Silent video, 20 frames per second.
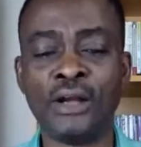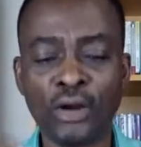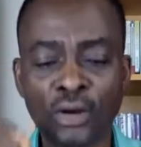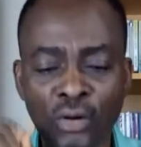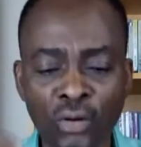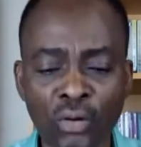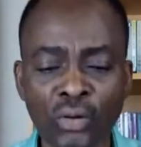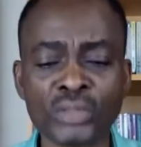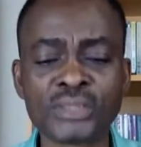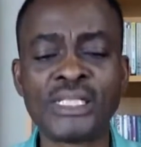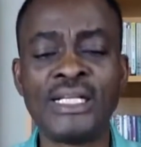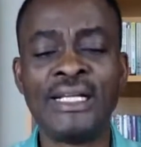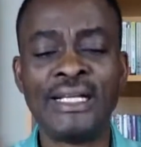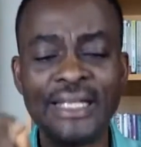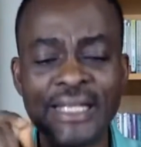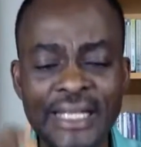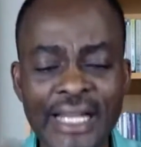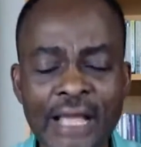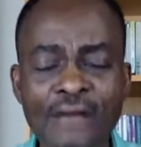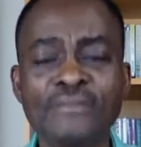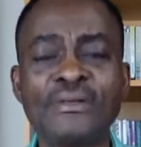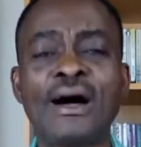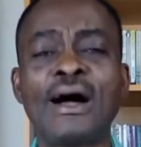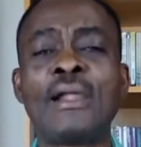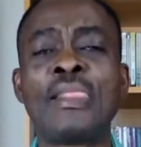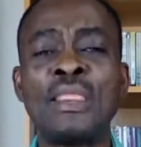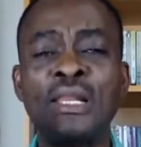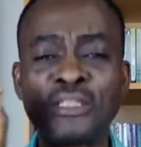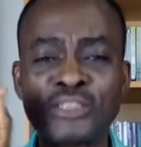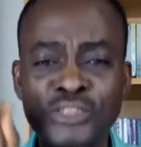Growth
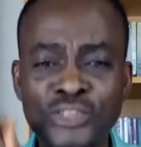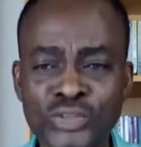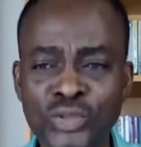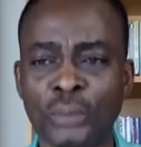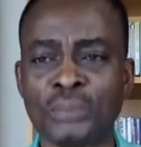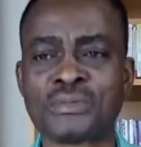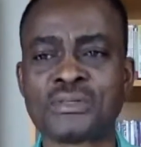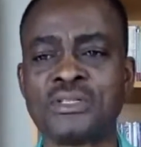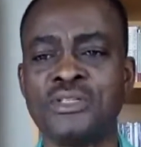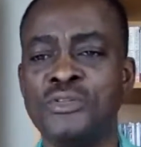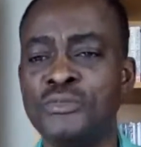never stops.